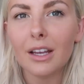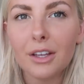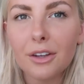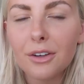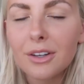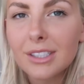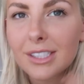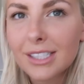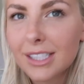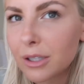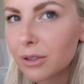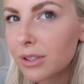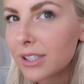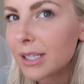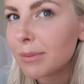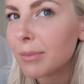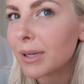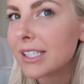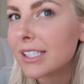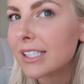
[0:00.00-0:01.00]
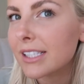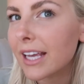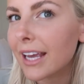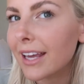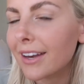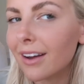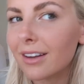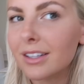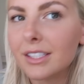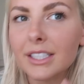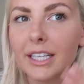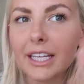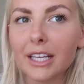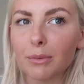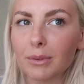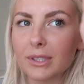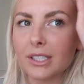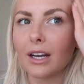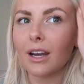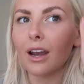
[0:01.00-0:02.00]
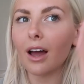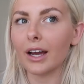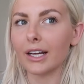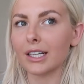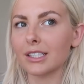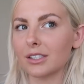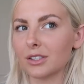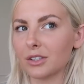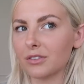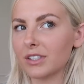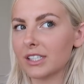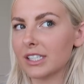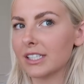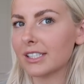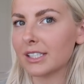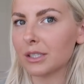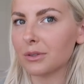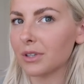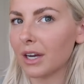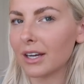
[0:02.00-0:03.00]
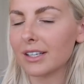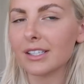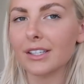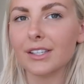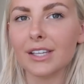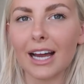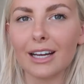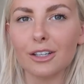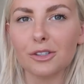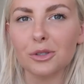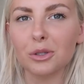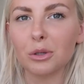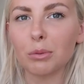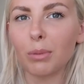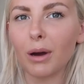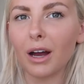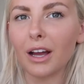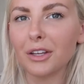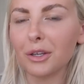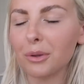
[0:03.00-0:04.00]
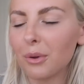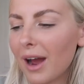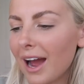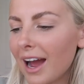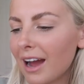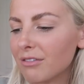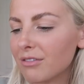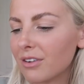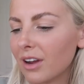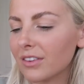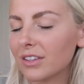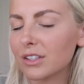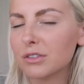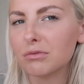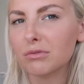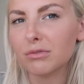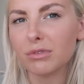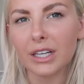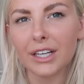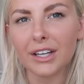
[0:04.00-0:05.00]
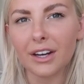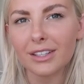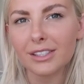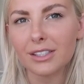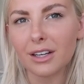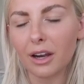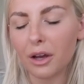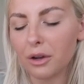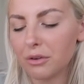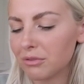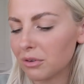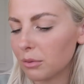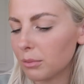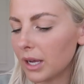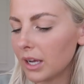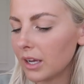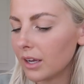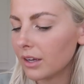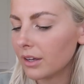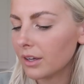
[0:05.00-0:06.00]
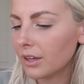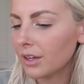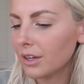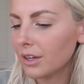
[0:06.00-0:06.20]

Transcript: you can still see my skin underneath, which I like, because it's obviously still nice and natural, but you have like this really nice glow from it.